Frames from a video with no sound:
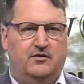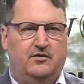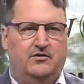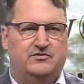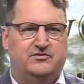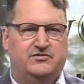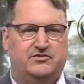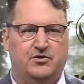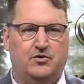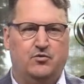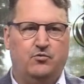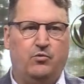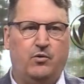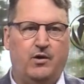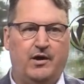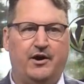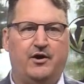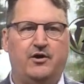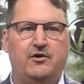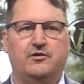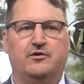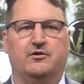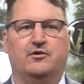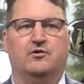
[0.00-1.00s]
So what
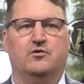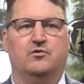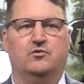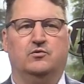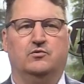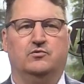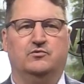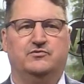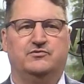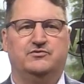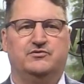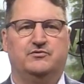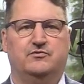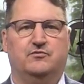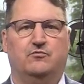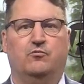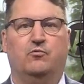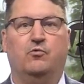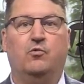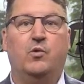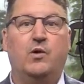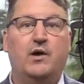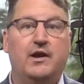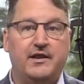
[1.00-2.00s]
are their goals?
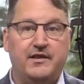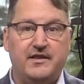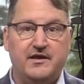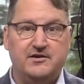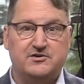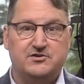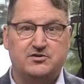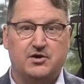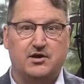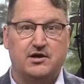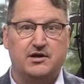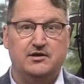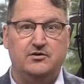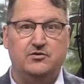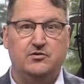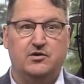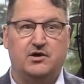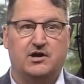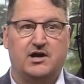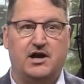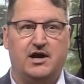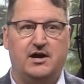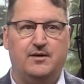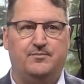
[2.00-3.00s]
What are they trying to
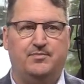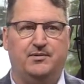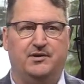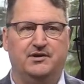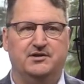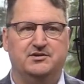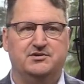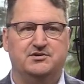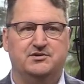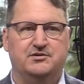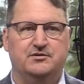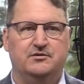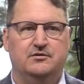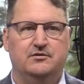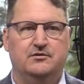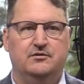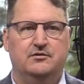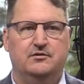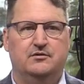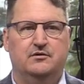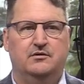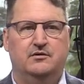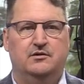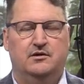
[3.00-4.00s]
accomplish?
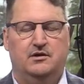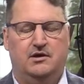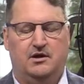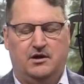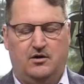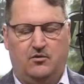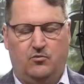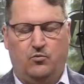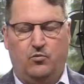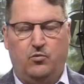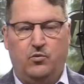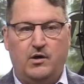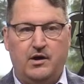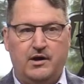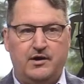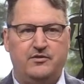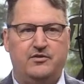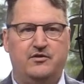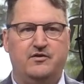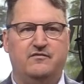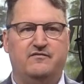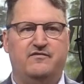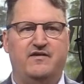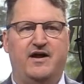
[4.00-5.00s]
What are
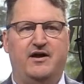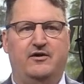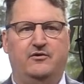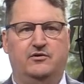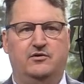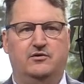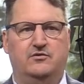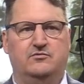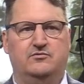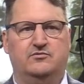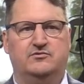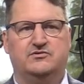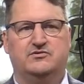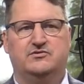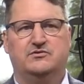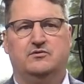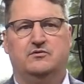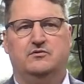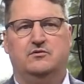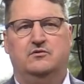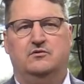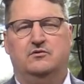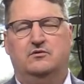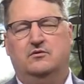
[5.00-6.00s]
their values?
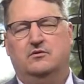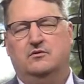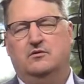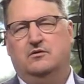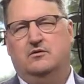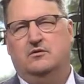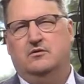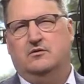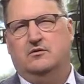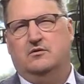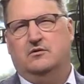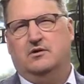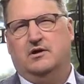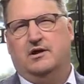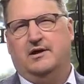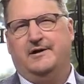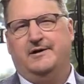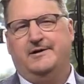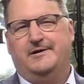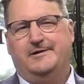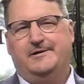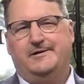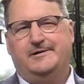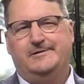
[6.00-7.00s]

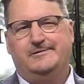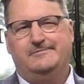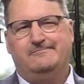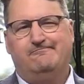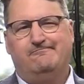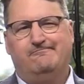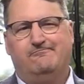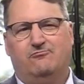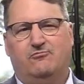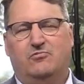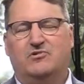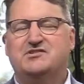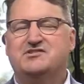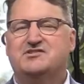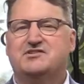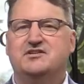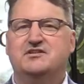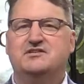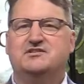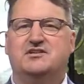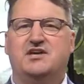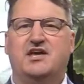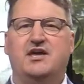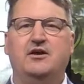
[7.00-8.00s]
What's
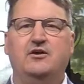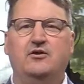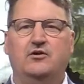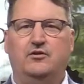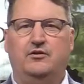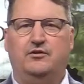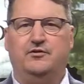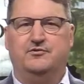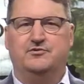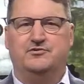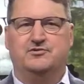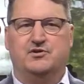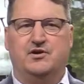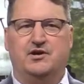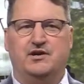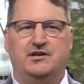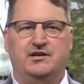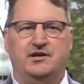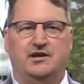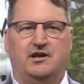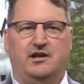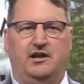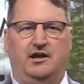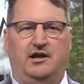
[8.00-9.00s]
this hill they're trying
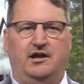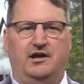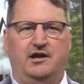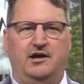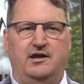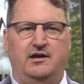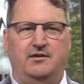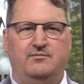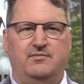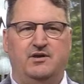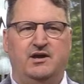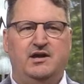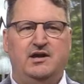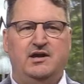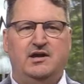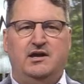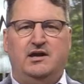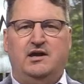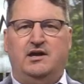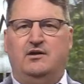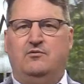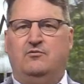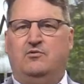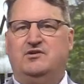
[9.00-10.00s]
to climb?
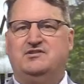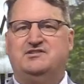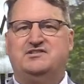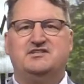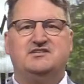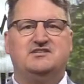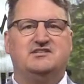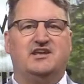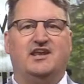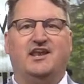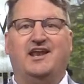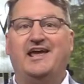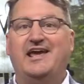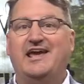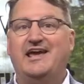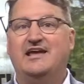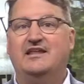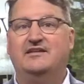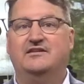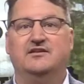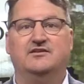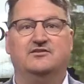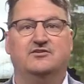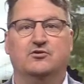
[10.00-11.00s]
And what's this
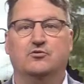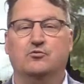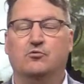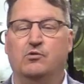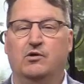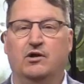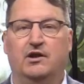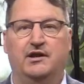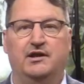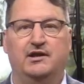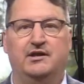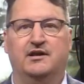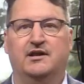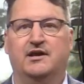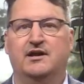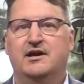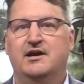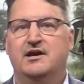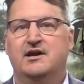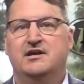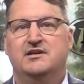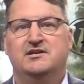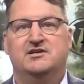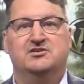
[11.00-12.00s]
land that they're willing
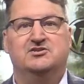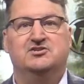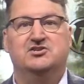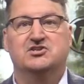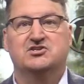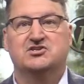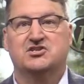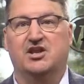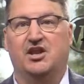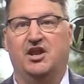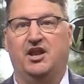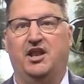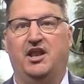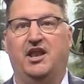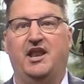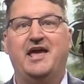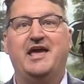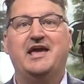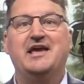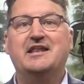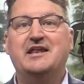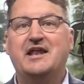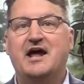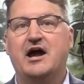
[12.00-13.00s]
to just
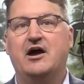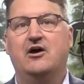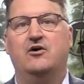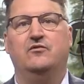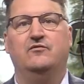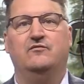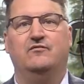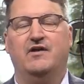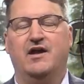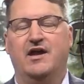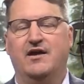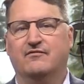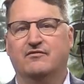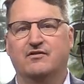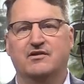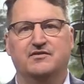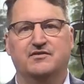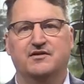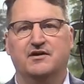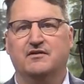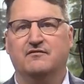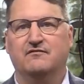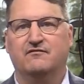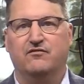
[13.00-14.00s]
lay down
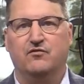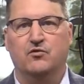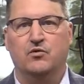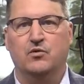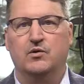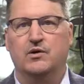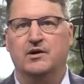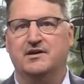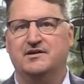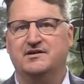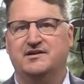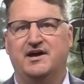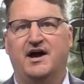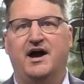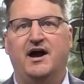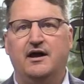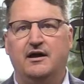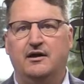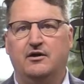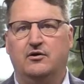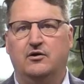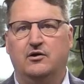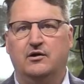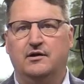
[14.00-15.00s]
everything for and
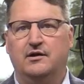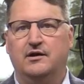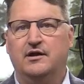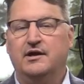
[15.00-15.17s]
die on?